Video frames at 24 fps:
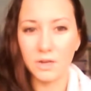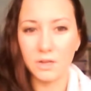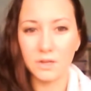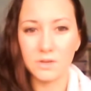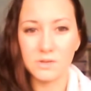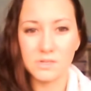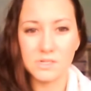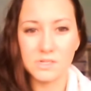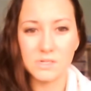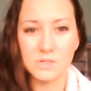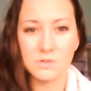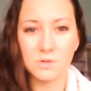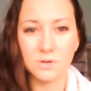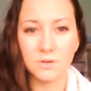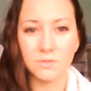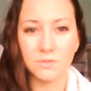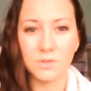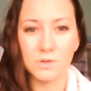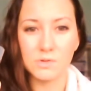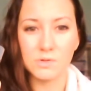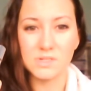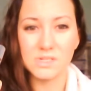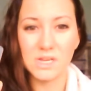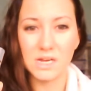and you see sort
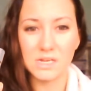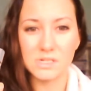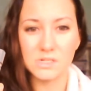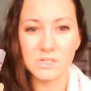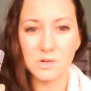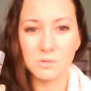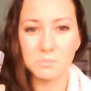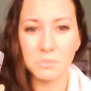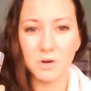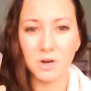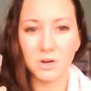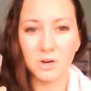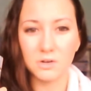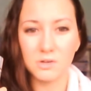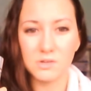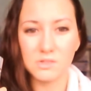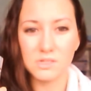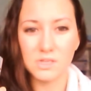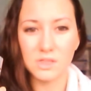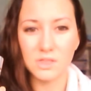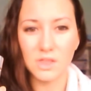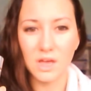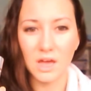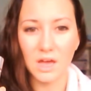of those tester
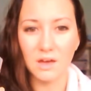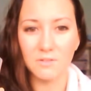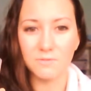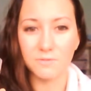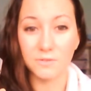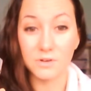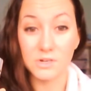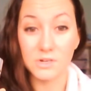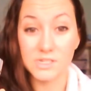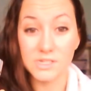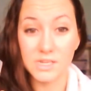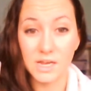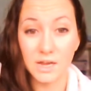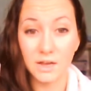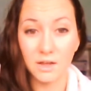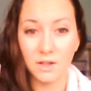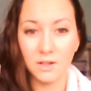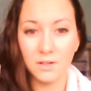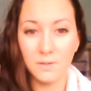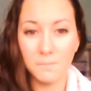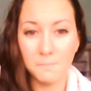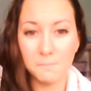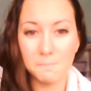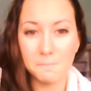bottles that they have for
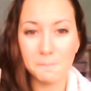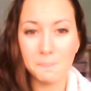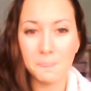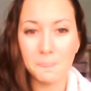sale?